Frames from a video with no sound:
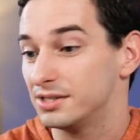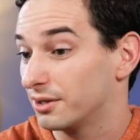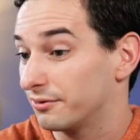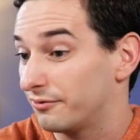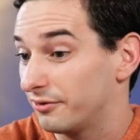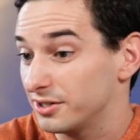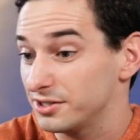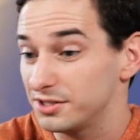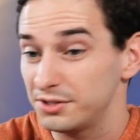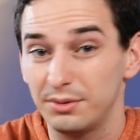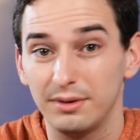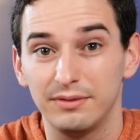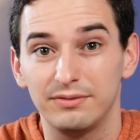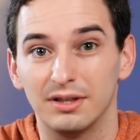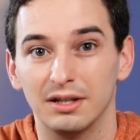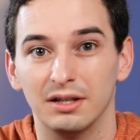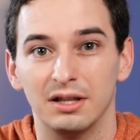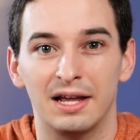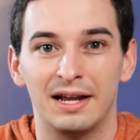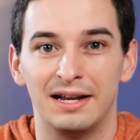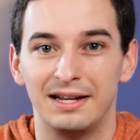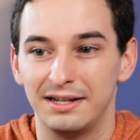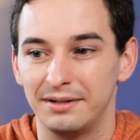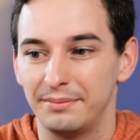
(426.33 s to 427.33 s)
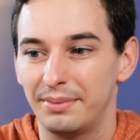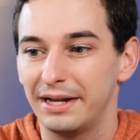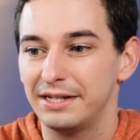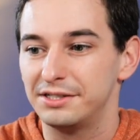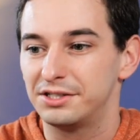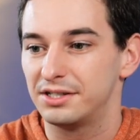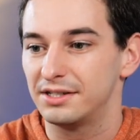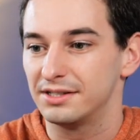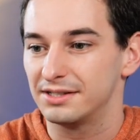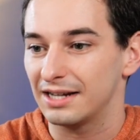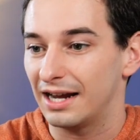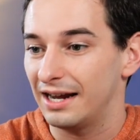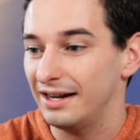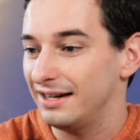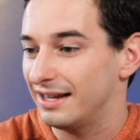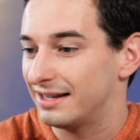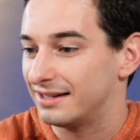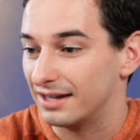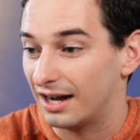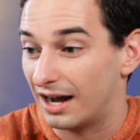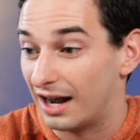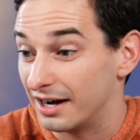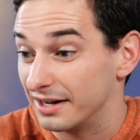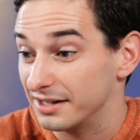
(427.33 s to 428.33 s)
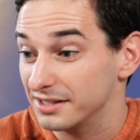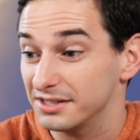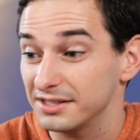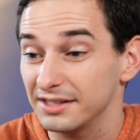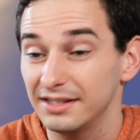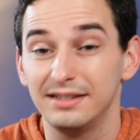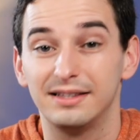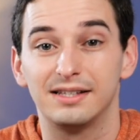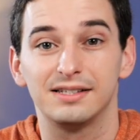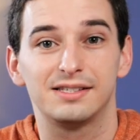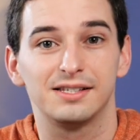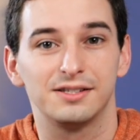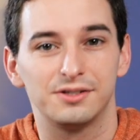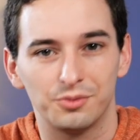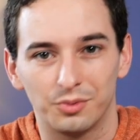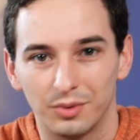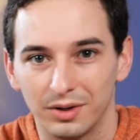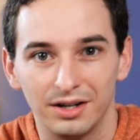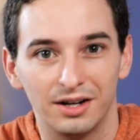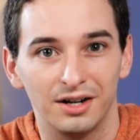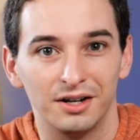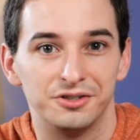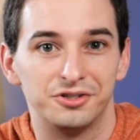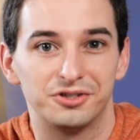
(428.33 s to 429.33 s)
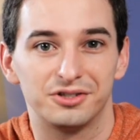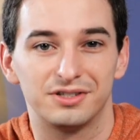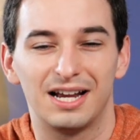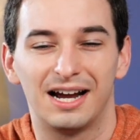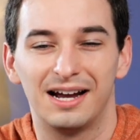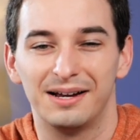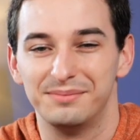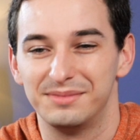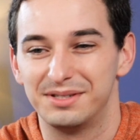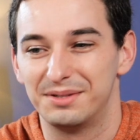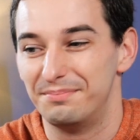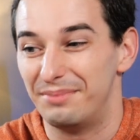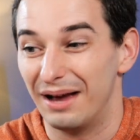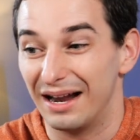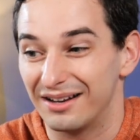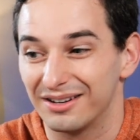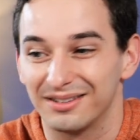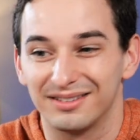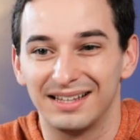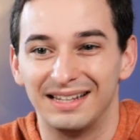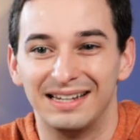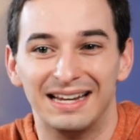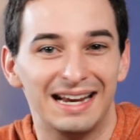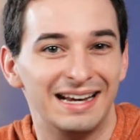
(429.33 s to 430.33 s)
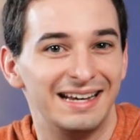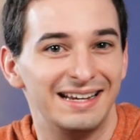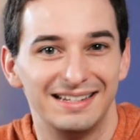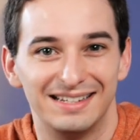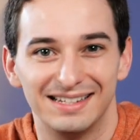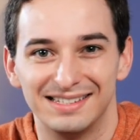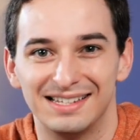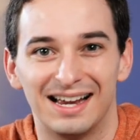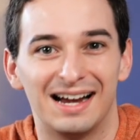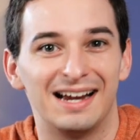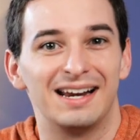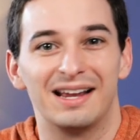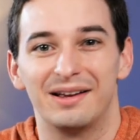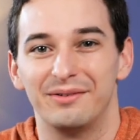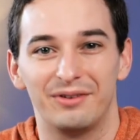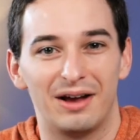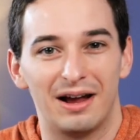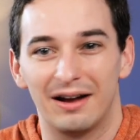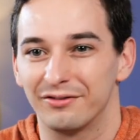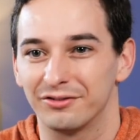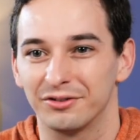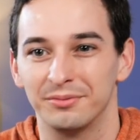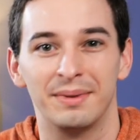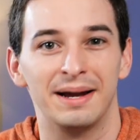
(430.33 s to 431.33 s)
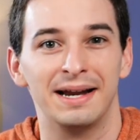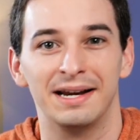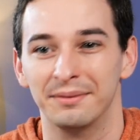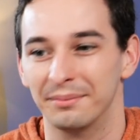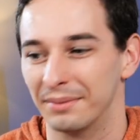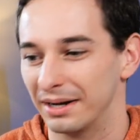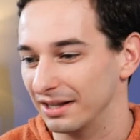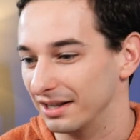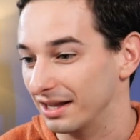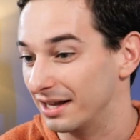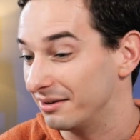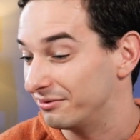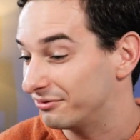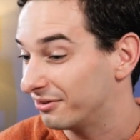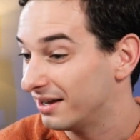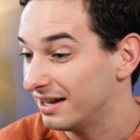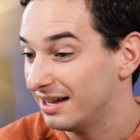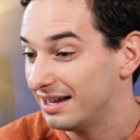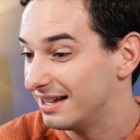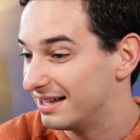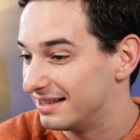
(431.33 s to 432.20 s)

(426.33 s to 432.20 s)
So first we have the landing page design, and honestly, this is 100 times better than any design I've ever made in my life.